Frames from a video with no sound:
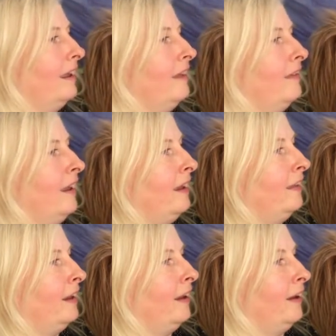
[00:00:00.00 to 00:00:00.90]
There they
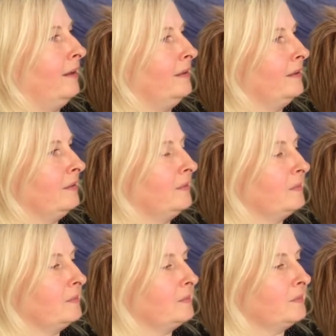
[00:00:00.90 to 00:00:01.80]
go.
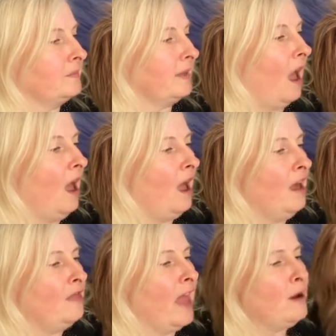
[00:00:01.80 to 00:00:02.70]

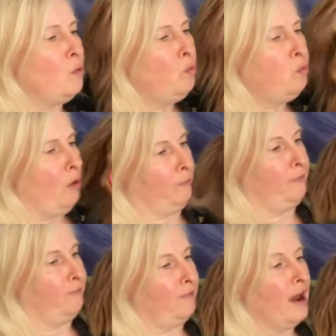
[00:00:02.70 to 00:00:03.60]
Then woof!
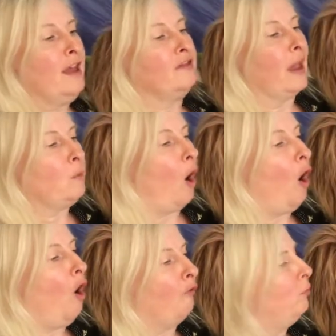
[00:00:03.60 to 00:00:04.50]
They were
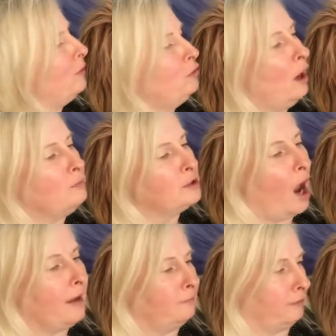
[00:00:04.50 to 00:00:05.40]
off with no time
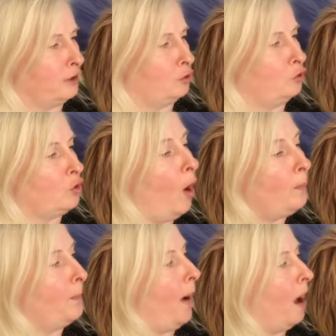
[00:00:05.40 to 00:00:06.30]
for a stop
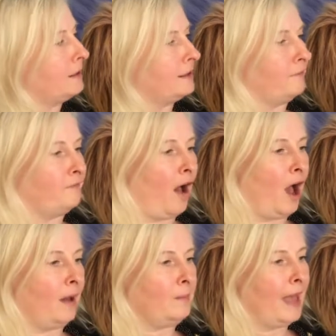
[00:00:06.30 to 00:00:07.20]
past the farm
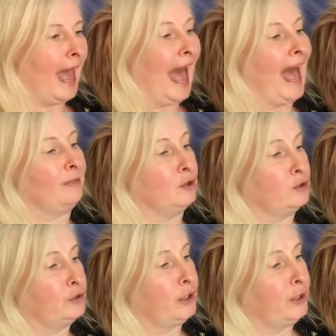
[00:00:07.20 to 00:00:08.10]
and the
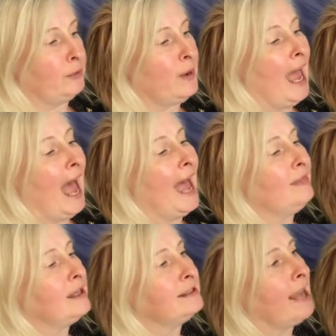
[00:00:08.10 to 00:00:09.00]
zoo and the
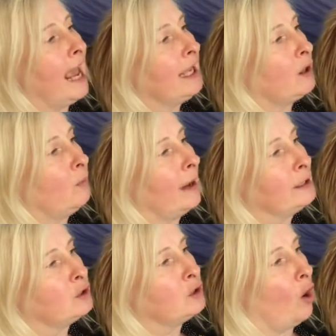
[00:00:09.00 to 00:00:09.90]
takeaway
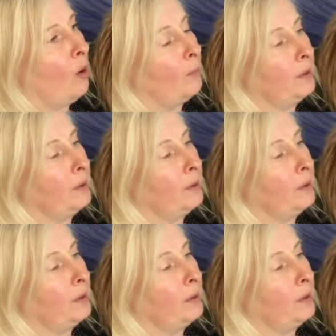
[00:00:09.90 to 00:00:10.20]
shop.